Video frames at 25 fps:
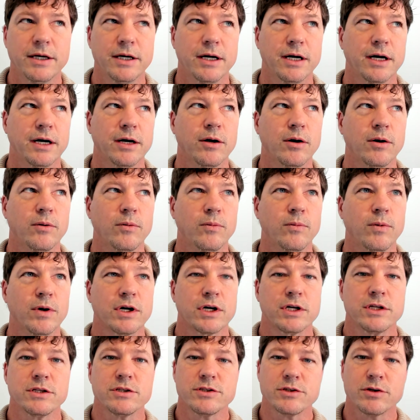what
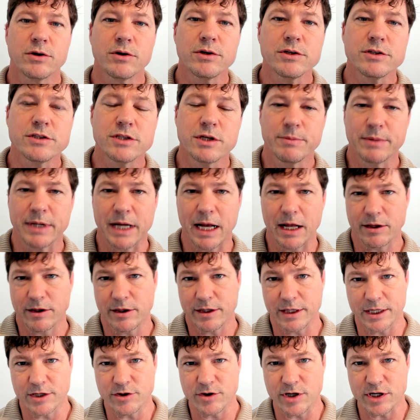concerns them, and how do
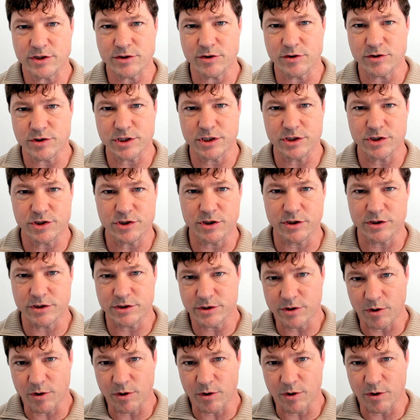they address those concerns.